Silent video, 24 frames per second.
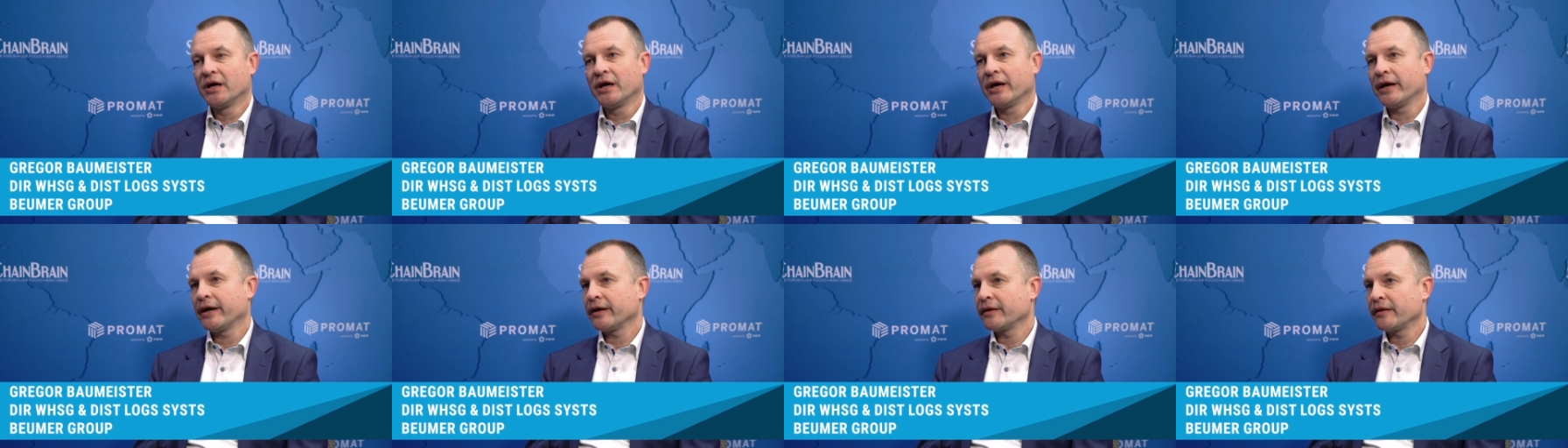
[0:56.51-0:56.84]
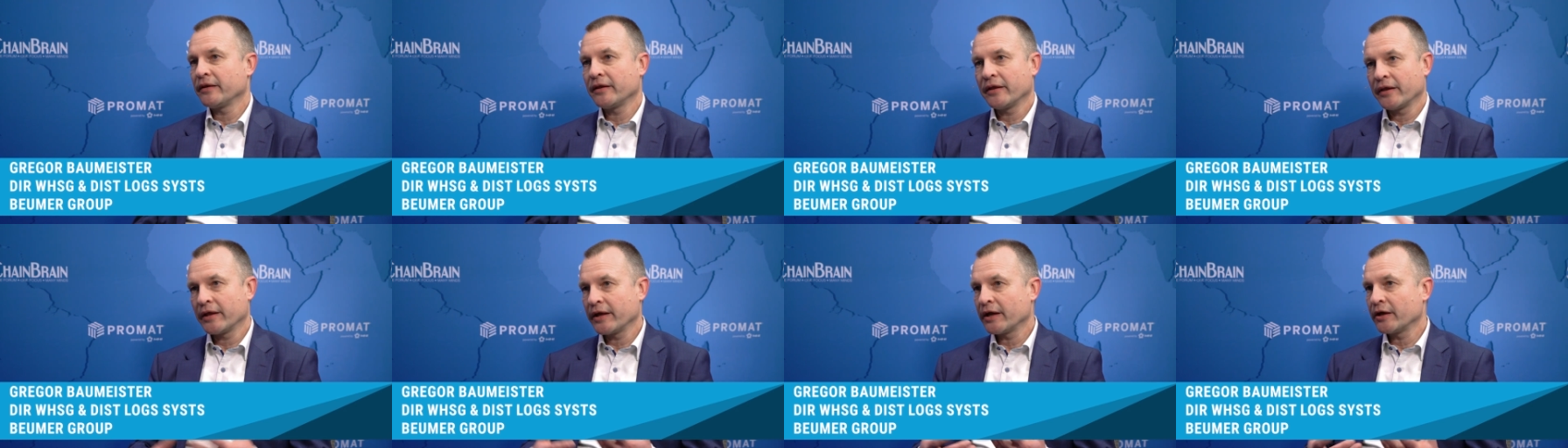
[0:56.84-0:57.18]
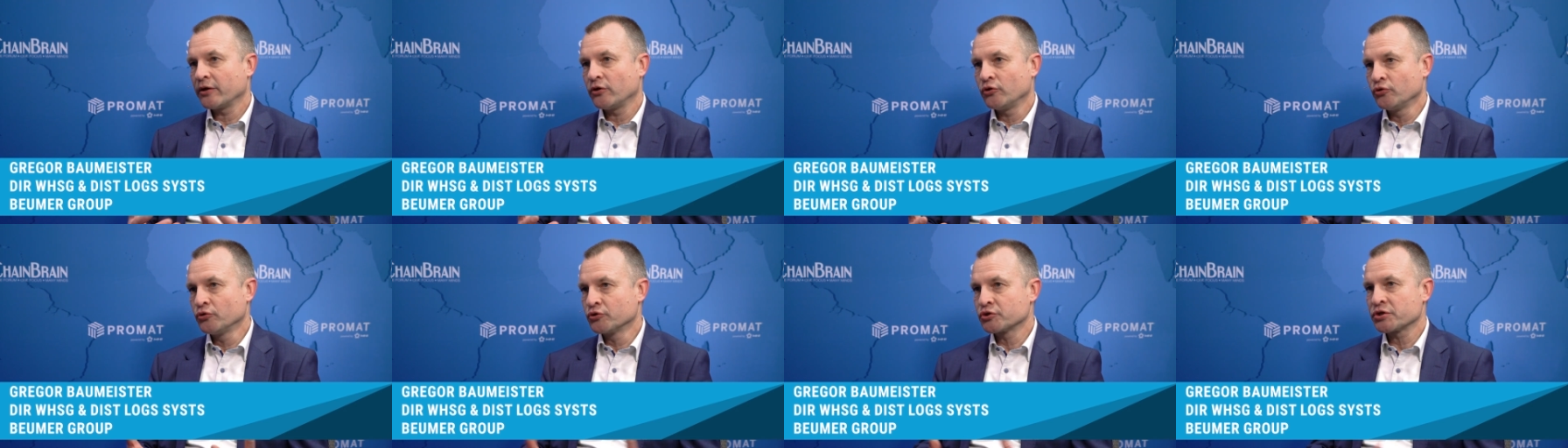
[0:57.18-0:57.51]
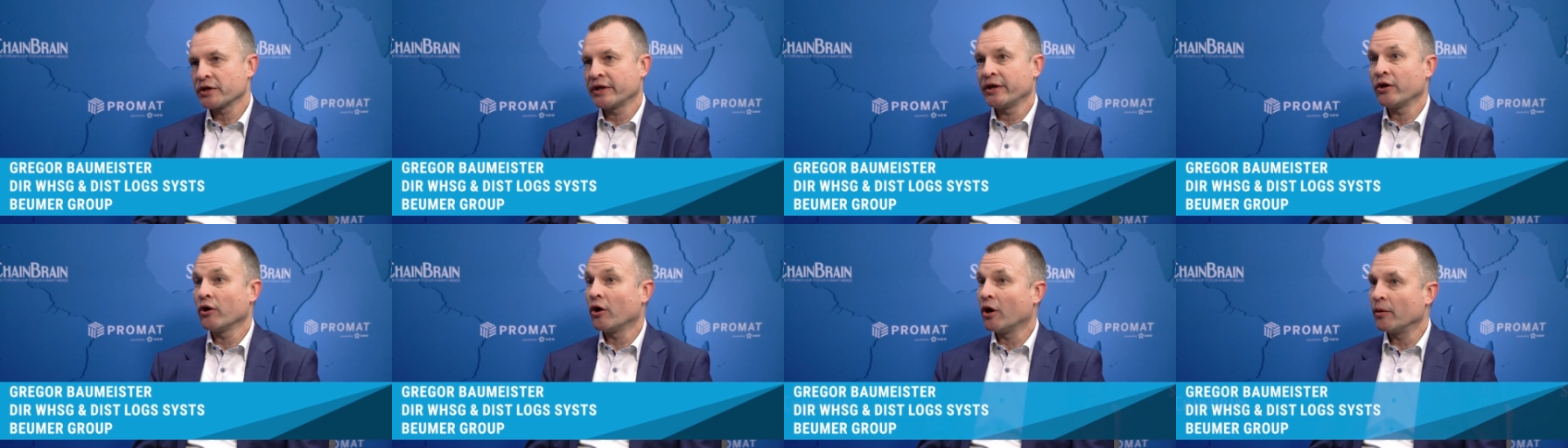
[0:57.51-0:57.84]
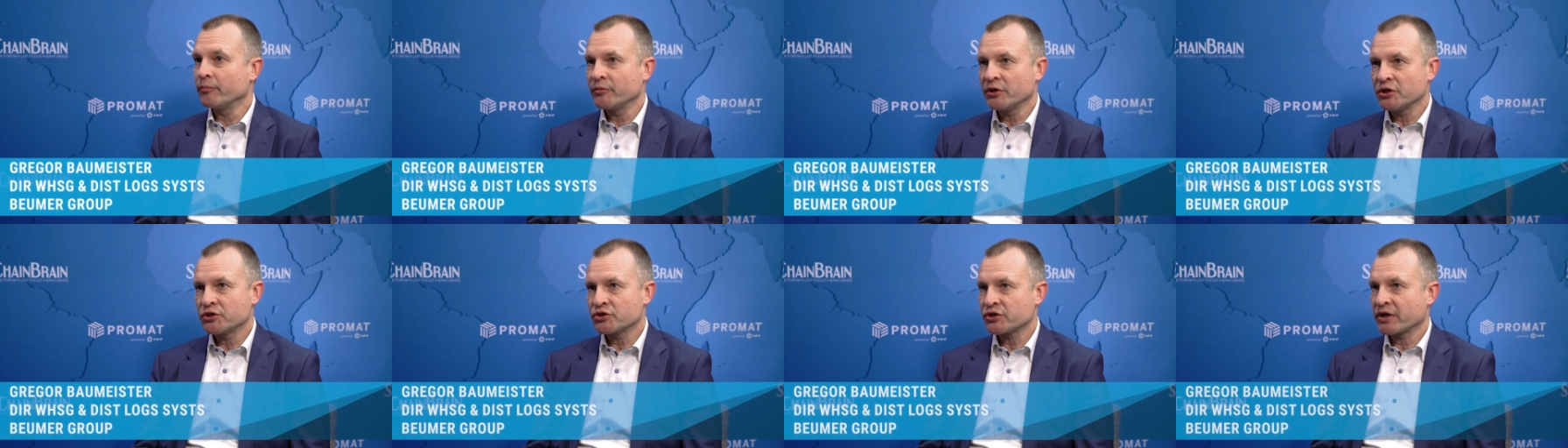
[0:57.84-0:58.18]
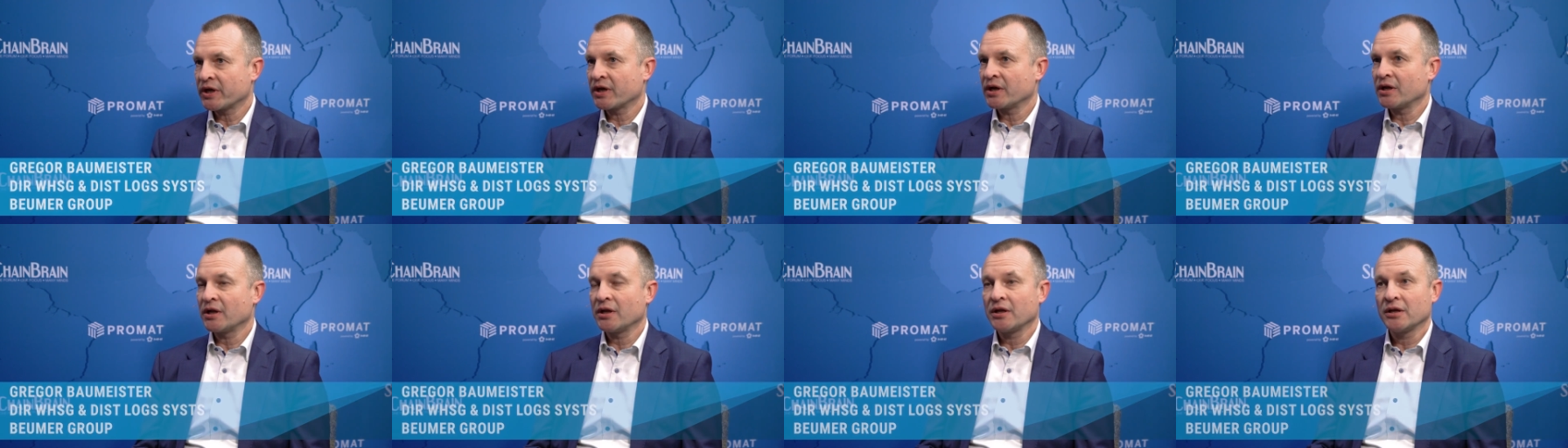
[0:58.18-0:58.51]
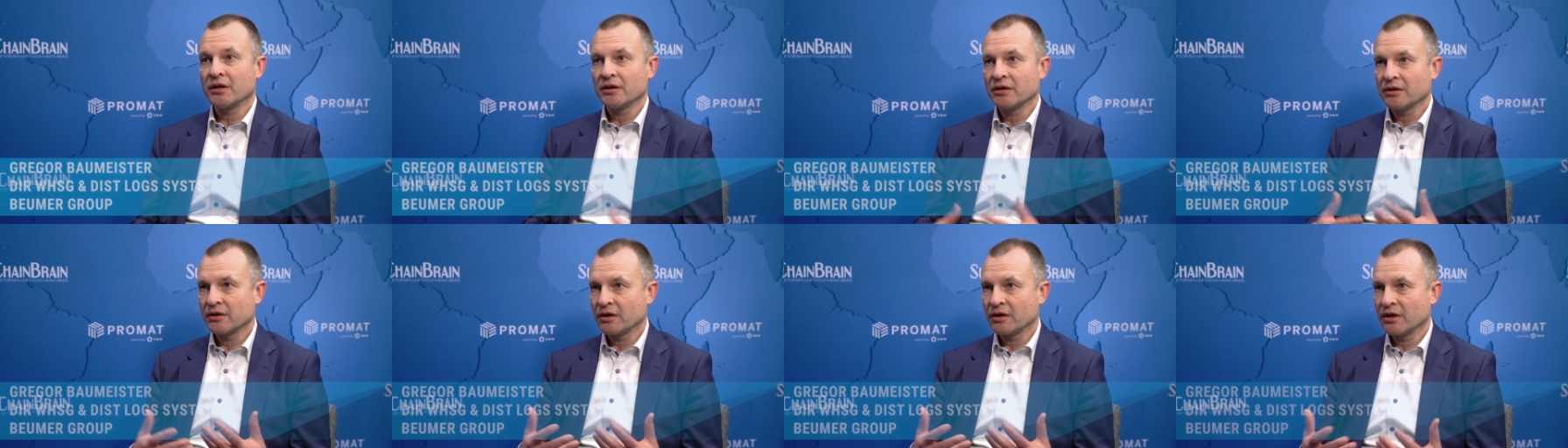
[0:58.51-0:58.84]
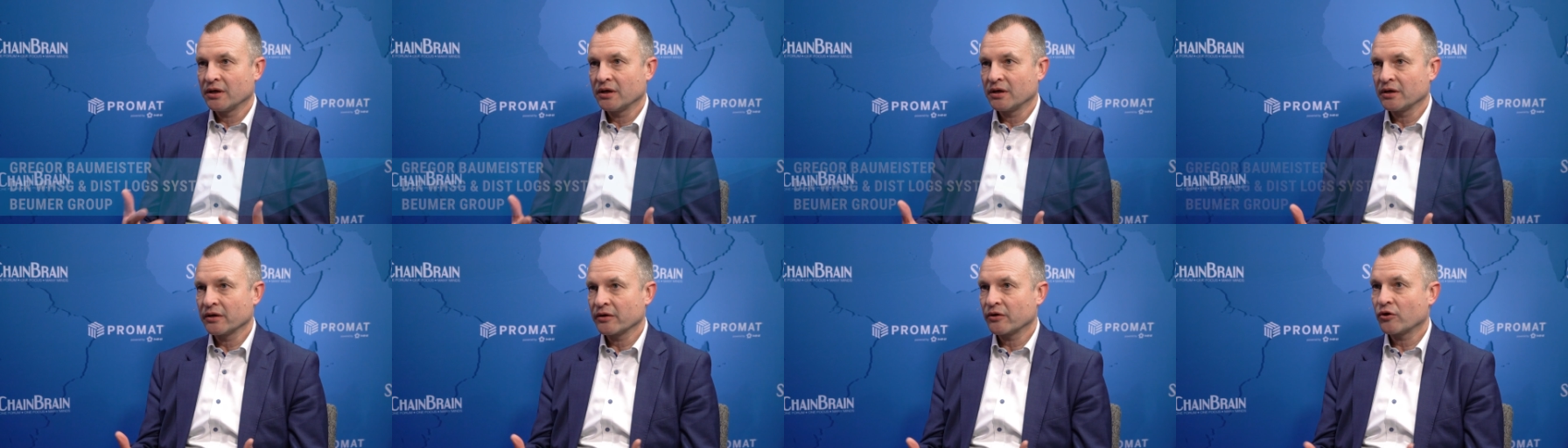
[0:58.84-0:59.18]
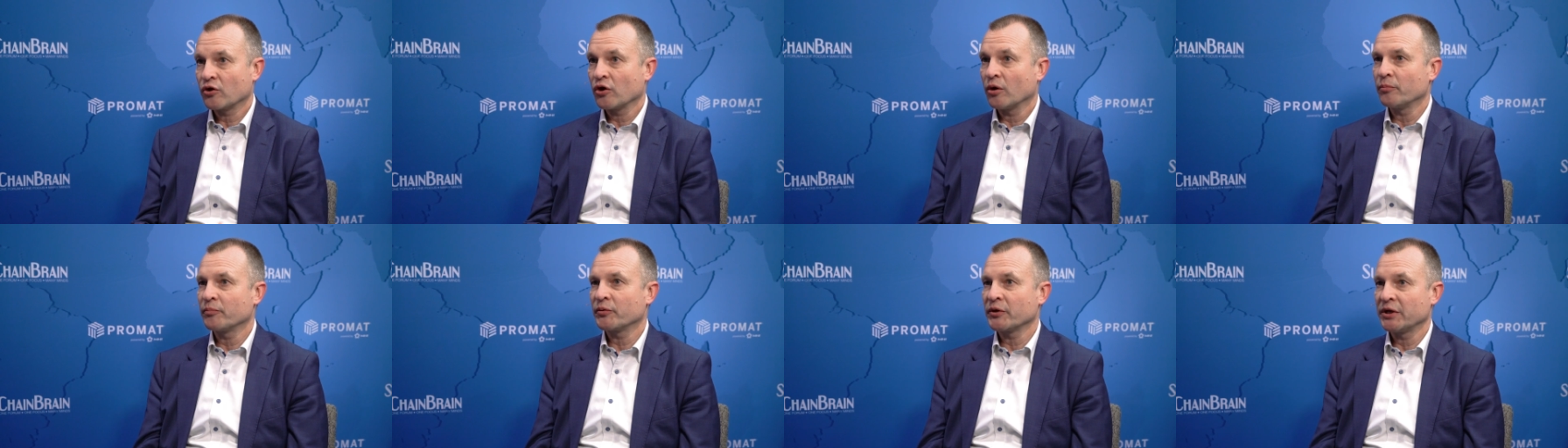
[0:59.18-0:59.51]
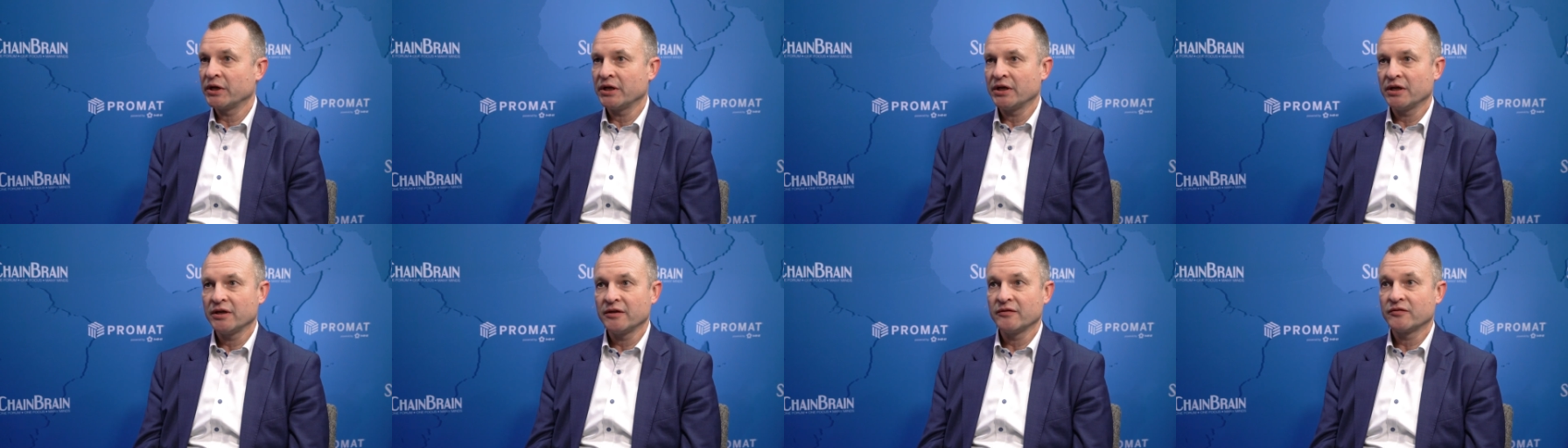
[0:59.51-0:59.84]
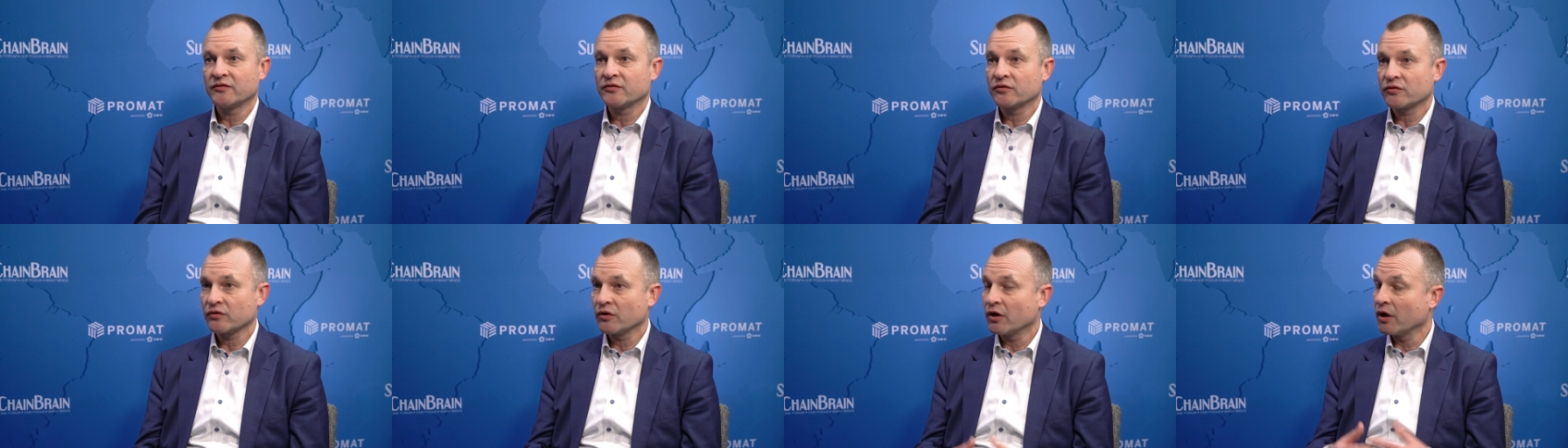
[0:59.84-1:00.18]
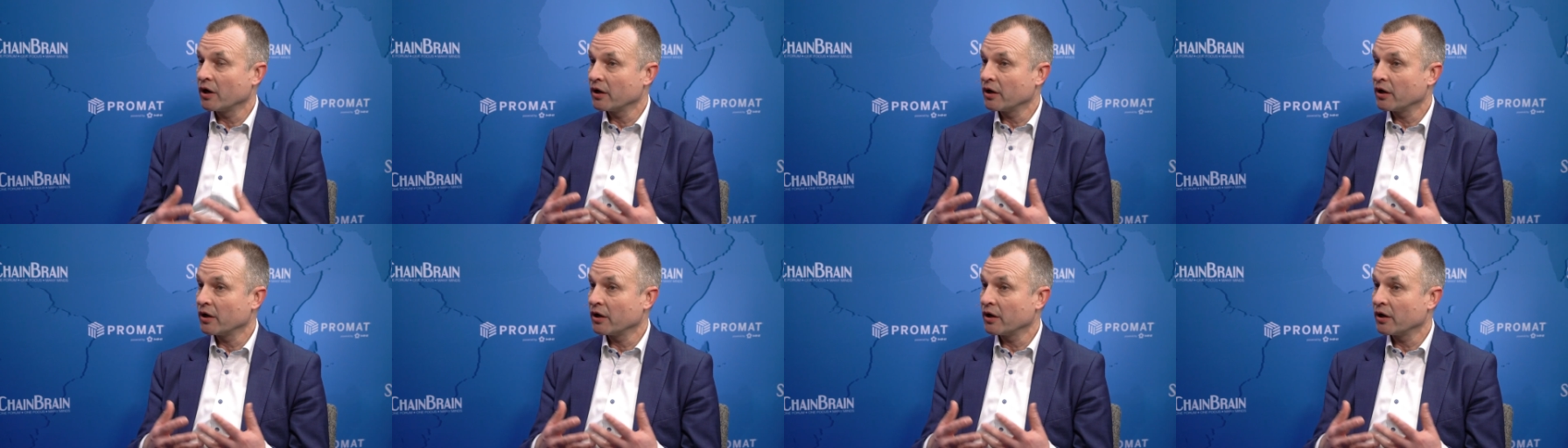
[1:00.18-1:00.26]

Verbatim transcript: And they are usually omni-channel uh, companies,